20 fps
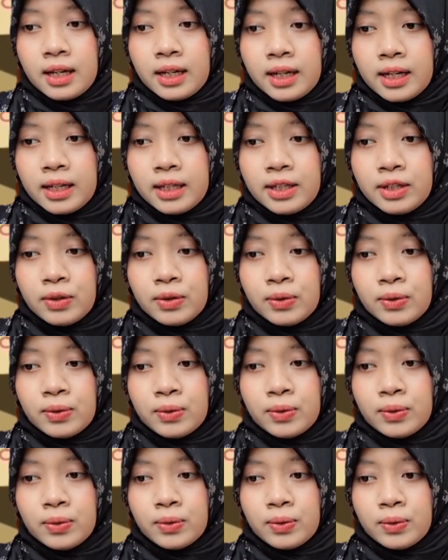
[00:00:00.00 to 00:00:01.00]
Can
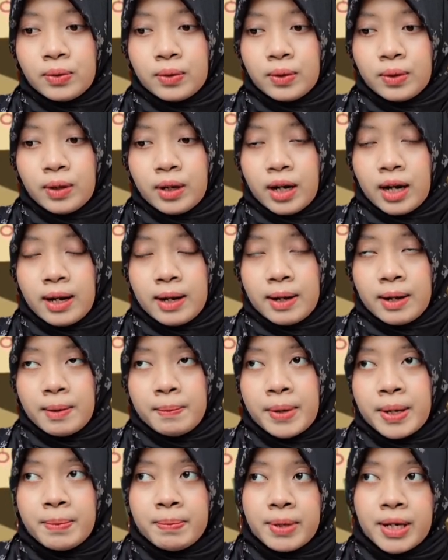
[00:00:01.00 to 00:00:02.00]
you
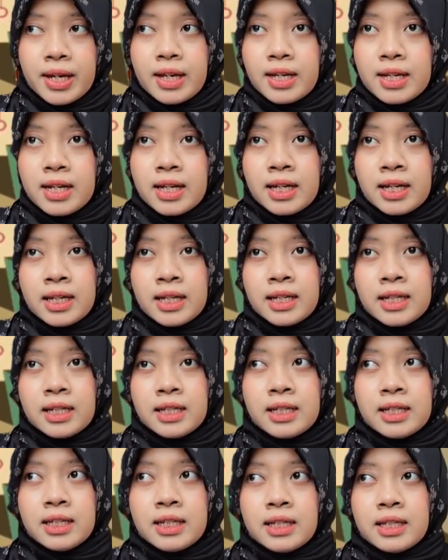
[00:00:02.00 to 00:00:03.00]
maybe
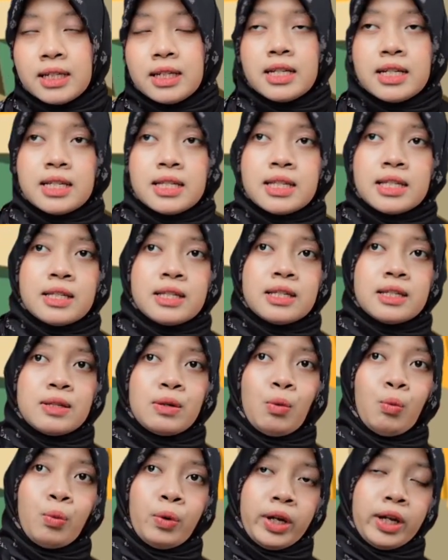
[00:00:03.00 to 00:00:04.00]
he is
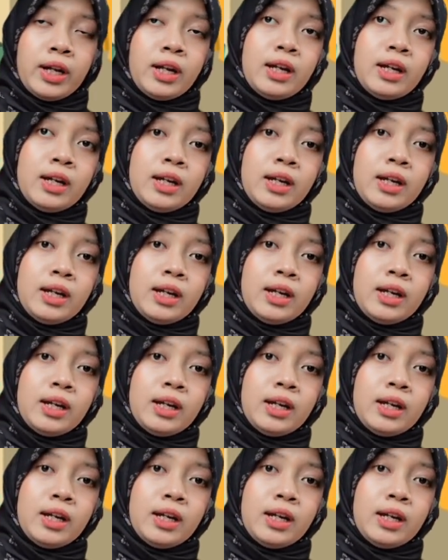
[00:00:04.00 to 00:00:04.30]
3.